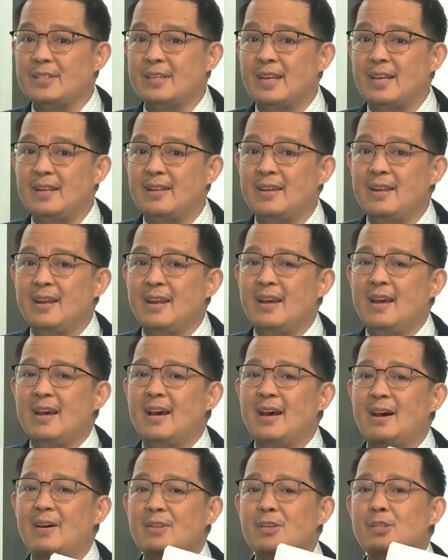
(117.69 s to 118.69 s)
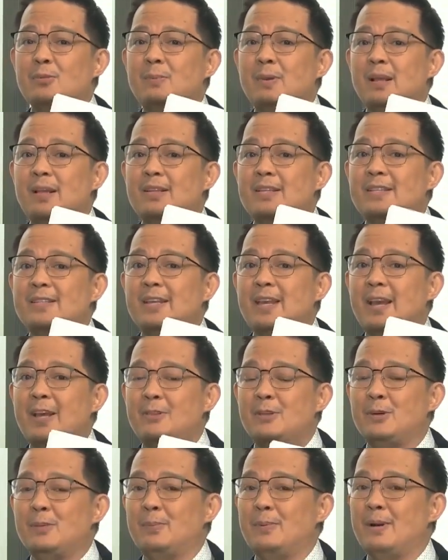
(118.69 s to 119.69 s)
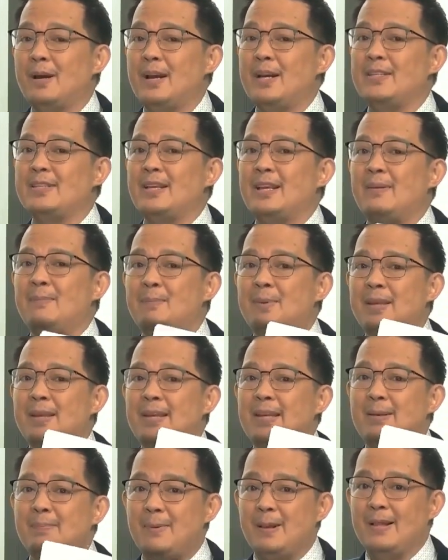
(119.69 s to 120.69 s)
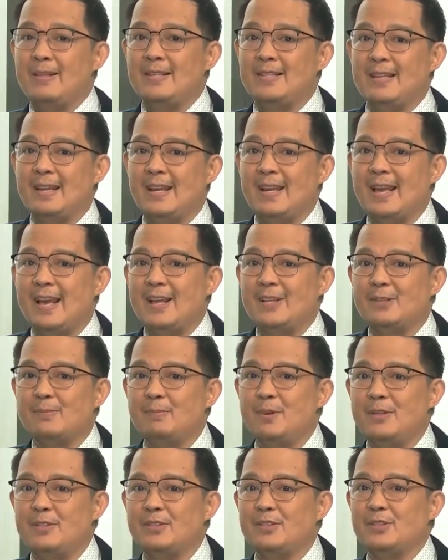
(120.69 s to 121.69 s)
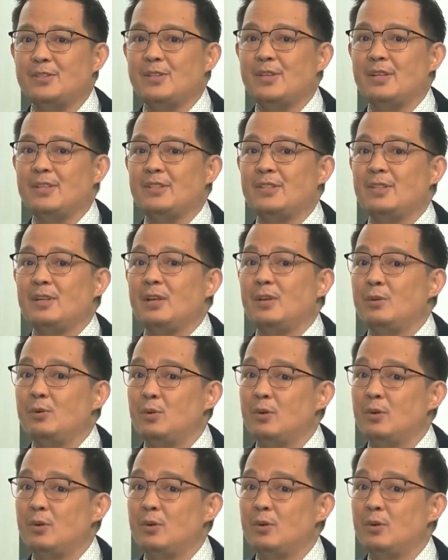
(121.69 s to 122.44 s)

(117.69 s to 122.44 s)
And how does PLDT Enterprise and EPLDT enhance businesses through